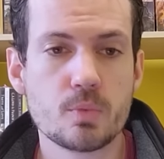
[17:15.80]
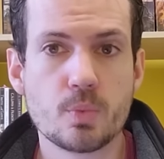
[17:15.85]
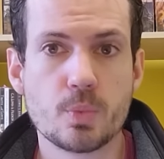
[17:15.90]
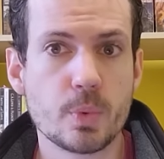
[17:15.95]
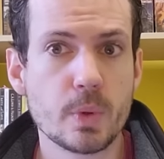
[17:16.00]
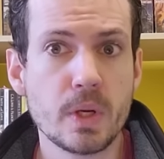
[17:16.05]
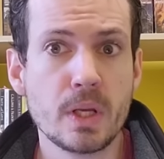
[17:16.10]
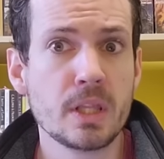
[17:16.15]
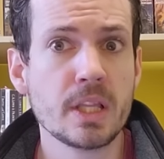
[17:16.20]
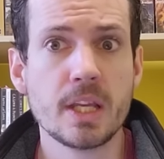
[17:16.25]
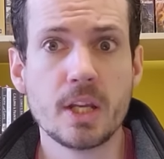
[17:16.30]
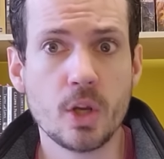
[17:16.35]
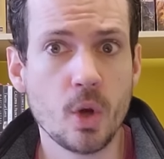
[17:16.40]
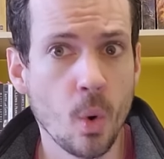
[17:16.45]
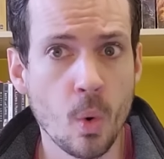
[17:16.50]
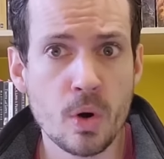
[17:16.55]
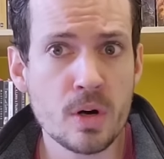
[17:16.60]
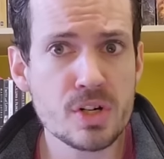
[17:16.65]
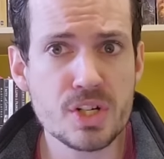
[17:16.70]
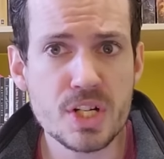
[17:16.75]
really
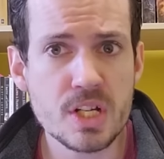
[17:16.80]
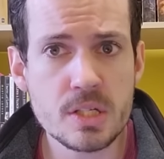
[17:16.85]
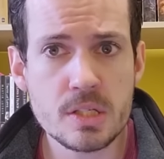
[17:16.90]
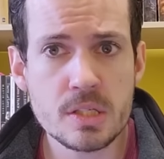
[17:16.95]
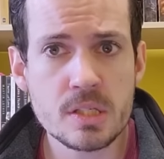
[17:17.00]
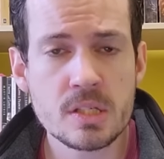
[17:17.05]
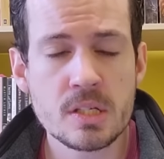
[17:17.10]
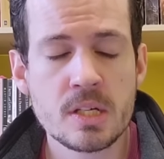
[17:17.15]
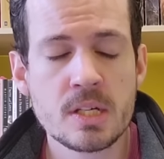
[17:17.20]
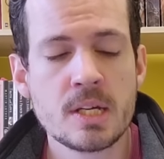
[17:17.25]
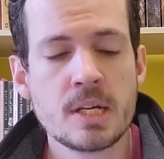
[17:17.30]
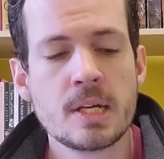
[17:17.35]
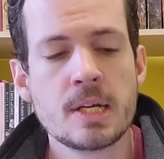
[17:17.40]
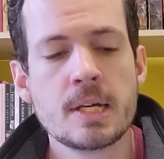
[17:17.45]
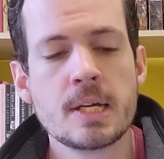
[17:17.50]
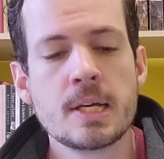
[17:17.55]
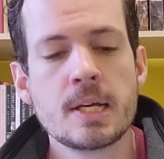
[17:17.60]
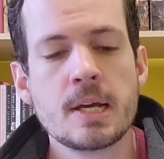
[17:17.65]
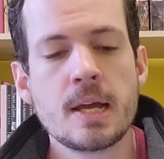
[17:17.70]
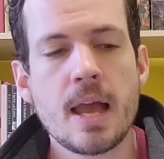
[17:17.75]
gorgeous.
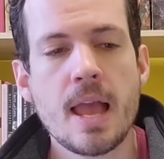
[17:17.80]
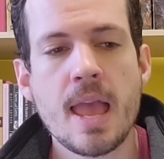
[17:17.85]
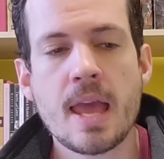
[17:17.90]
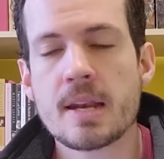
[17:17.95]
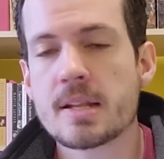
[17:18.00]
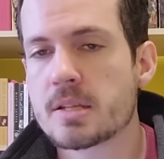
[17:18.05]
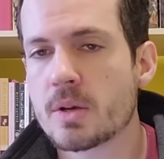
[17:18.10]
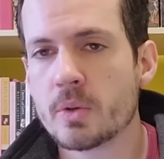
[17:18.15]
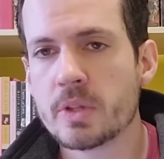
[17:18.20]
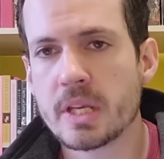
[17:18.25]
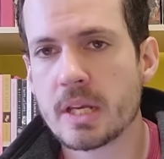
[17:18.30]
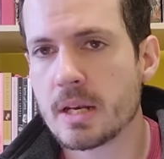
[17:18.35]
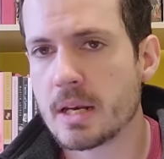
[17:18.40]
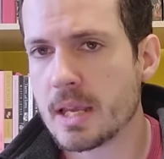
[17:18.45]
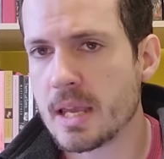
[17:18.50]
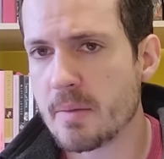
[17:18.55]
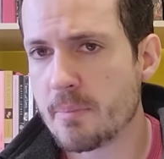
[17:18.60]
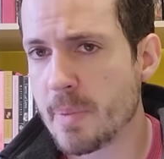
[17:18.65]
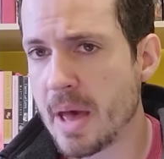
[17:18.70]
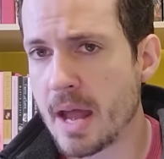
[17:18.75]
And it's only going to
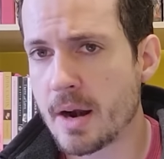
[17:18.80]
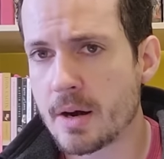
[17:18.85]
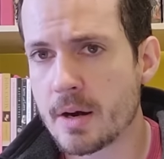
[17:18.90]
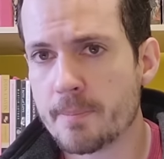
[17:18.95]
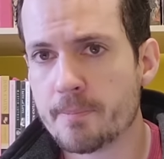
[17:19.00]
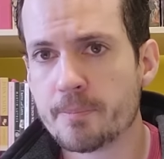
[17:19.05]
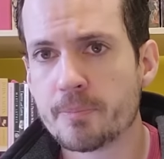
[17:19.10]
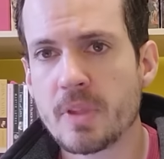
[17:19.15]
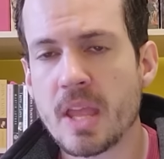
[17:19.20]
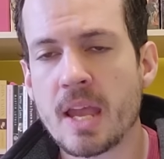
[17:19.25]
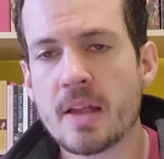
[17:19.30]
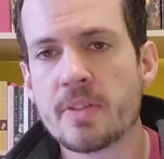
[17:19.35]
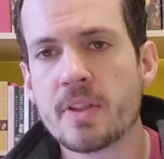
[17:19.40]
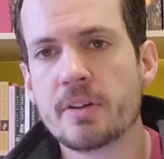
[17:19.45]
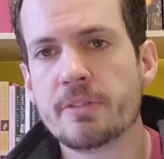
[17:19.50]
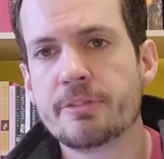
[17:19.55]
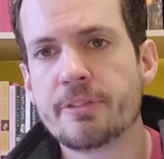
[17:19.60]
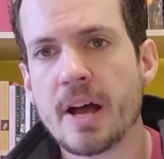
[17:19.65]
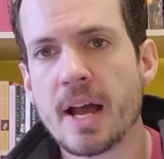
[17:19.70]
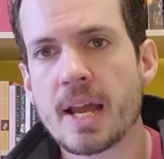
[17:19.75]
get better, and they'll
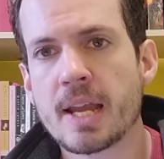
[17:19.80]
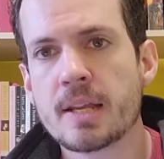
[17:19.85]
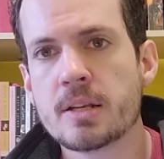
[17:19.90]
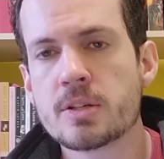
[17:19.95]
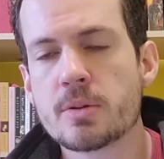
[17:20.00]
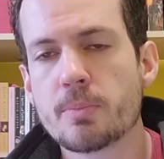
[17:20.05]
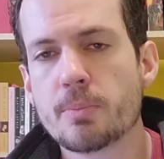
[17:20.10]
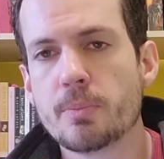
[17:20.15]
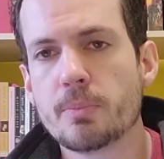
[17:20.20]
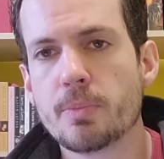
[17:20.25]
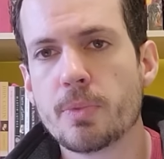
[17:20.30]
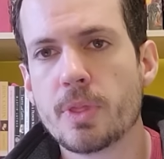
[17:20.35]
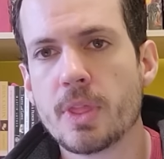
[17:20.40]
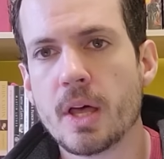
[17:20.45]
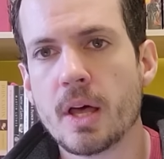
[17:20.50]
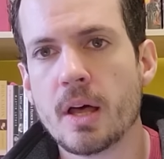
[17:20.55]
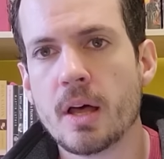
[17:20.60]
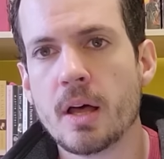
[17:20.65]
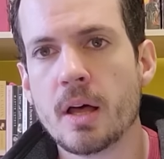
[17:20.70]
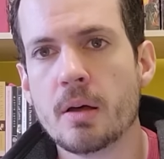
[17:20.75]
find
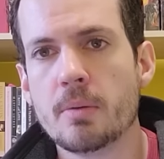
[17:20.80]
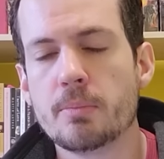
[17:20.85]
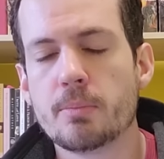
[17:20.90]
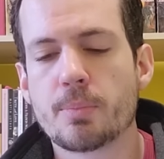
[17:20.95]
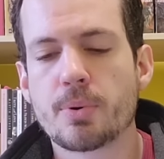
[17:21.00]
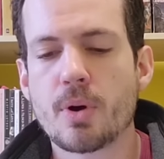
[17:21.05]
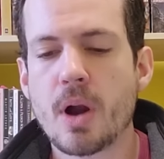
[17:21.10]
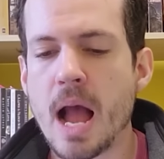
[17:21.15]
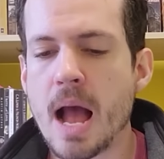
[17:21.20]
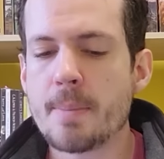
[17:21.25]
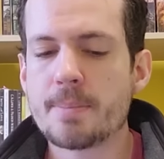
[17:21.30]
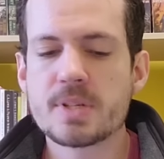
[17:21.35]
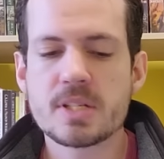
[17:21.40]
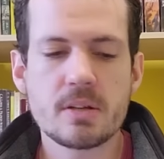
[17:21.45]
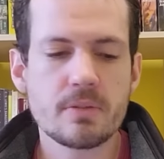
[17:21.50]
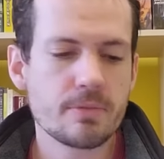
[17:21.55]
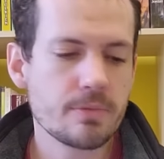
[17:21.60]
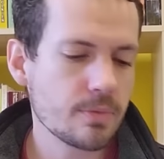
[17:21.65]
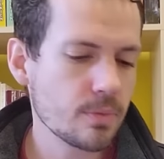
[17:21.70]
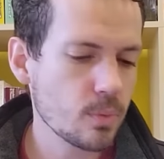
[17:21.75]
the prompts
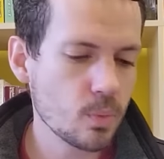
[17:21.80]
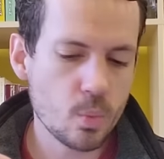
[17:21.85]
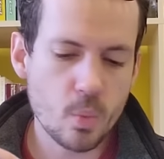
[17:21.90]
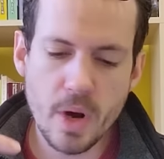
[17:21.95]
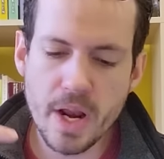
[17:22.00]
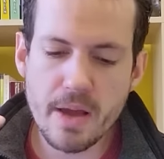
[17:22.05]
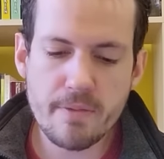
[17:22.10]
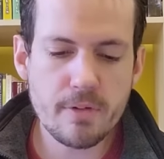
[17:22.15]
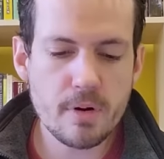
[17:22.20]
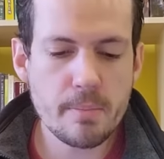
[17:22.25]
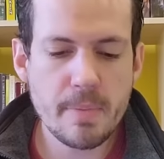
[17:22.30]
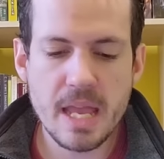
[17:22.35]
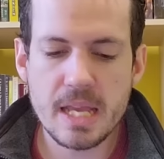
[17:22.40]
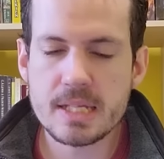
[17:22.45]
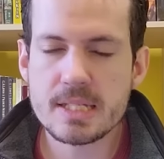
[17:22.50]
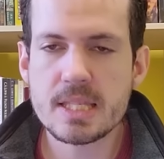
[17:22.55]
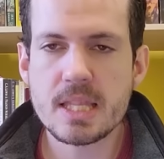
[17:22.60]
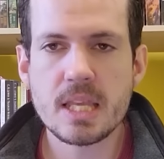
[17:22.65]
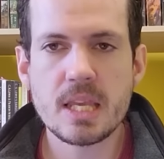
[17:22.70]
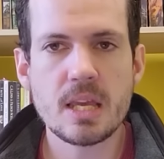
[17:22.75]
of whatever
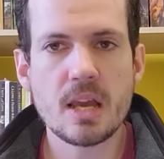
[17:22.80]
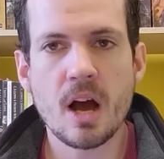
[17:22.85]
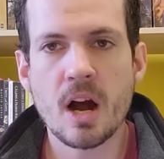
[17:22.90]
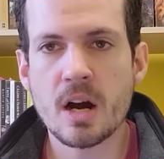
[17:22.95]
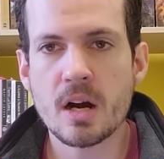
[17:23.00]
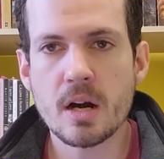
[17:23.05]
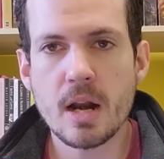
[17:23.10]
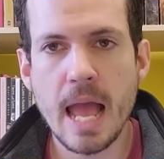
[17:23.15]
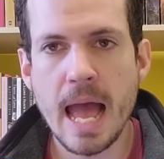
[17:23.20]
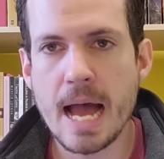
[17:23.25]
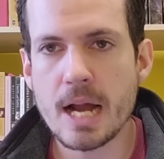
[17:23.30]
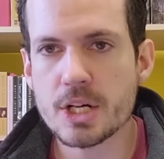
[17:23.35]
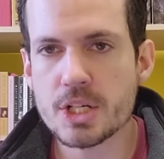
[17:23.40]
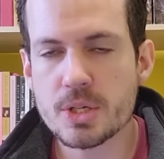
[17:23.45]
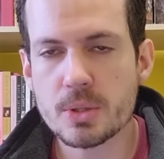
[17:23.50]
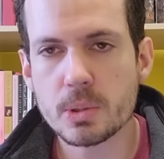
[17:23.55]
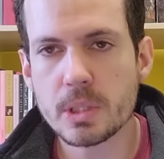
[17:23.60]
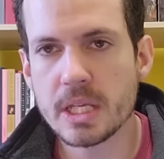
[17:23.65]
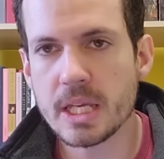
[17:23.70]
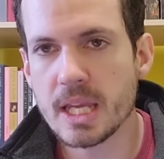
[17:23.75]
makes the art
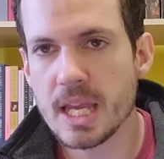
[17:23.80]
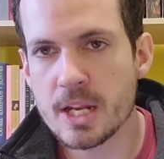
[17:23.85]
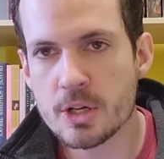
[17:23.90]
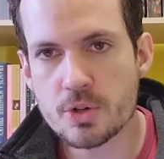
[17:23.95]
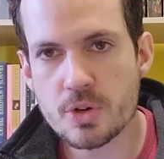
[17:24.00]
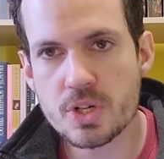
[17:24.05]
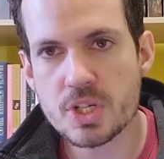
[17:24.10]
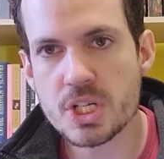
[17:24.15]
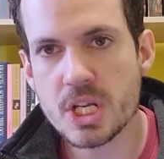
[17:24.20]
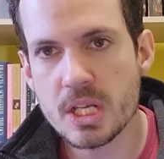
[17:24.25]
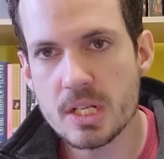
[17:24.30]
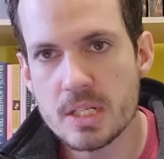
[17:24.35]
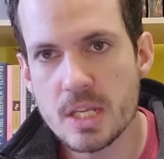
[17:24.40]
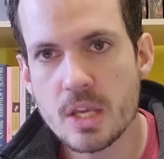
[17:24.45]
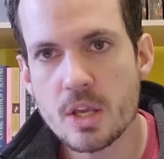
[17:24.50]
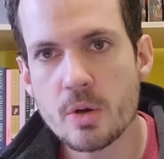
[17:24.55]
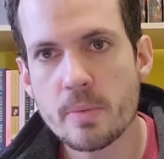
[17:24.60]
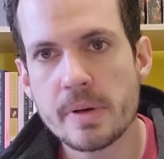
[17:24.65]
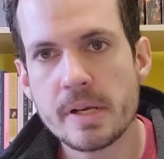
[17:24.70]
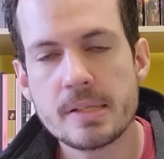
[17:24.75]
actually interesting to
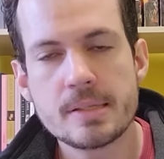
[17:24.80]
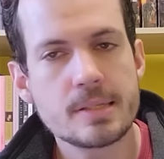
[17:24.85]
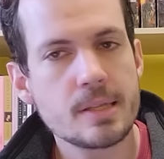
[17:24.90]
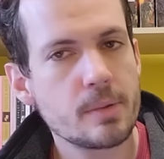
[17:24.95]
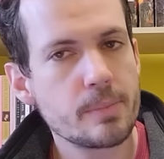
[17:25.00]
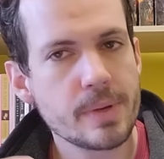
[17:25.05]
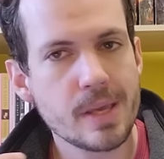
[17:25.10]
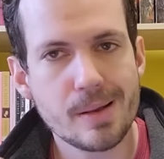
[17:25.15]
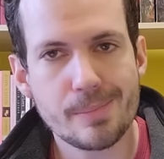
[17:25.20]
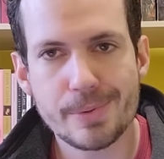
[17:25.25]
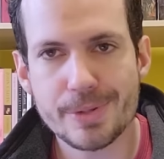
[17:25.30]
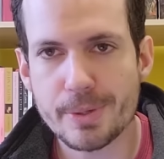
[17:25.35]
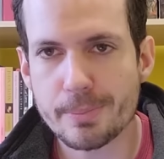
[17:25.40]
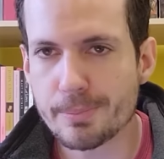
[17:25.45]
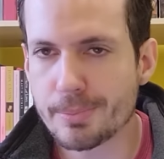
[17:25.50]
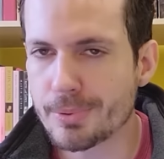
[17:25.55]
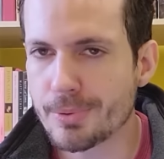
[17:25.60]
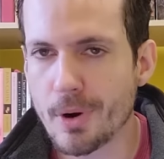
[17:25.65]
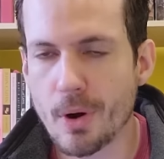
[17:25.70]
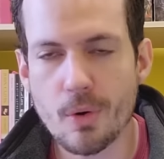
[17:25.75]
humans. They'll be able to
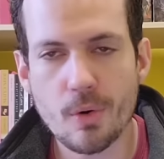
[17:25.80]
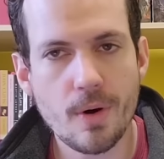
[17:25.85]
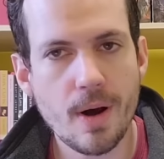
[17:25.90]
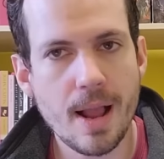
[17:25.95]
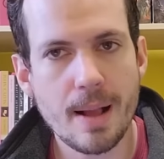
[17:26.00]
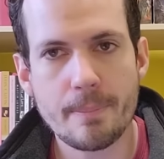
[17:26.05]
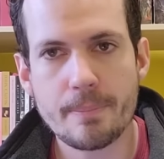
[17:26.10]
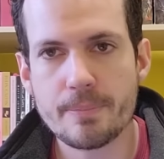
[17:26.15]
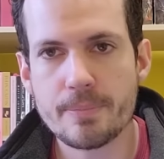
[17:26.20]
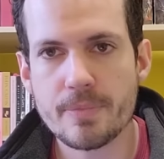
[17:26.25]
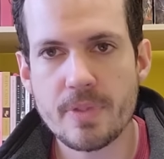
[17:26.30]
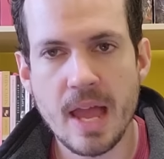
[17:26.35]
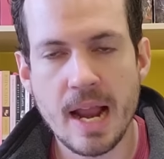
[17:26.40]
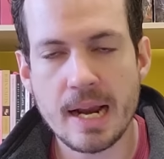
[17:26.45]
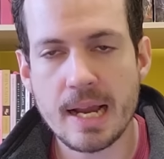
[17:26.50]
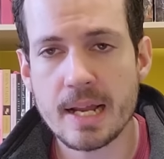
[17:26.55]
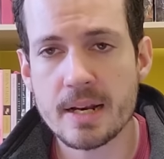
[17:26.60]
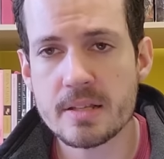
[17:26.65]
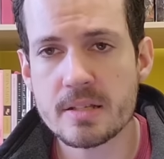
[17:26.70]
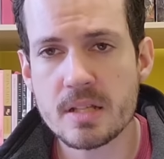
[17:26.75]
program that
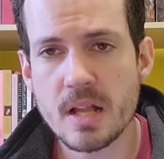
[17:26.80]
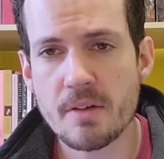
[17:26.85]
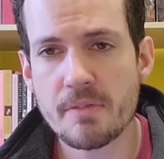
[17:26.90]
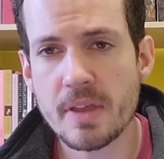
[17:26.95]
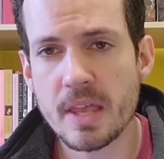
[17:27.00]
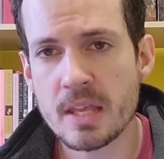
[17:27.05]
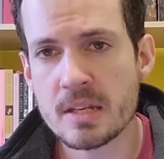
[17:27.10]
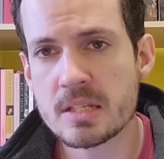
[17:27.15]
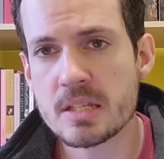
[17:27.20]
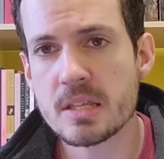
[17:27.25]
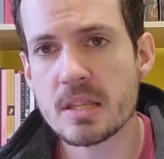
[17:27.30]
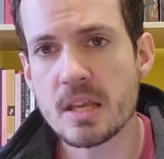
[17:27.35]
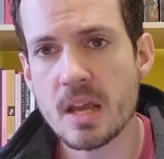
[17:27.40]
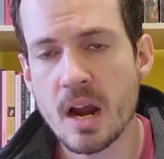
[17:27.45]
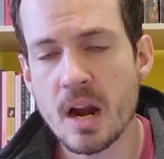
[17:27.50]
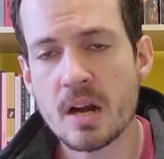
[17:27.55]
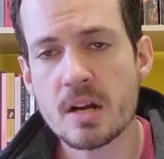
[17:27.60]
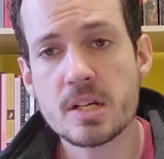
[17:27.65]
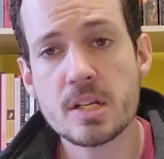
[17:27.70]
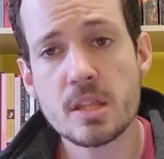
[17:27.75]
kind of stuff into the
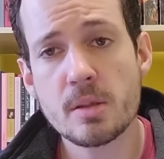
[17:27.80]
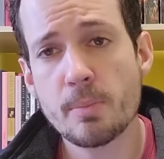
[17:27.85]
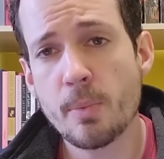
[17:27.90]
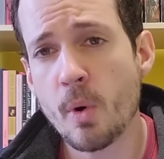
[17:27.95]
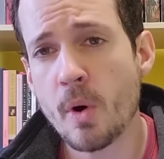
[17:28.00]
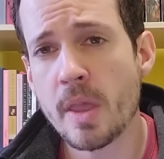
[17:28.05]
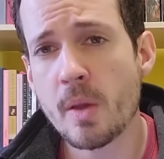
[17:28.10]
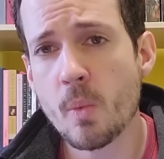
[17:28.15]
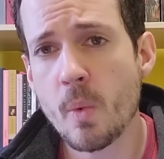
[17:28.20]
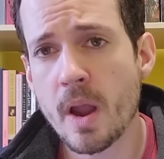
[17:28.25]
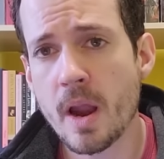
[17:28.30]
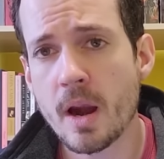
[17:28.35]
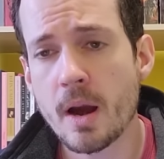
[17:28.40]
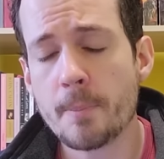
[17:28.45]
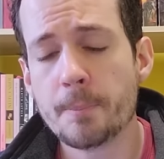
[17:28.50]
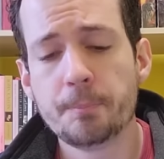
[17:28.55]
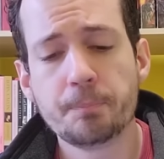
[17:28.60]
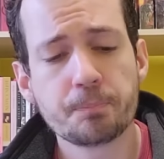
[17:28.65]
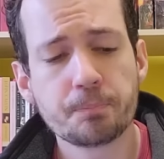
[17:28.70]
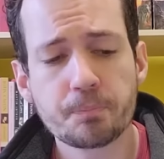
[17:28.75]
art to the point where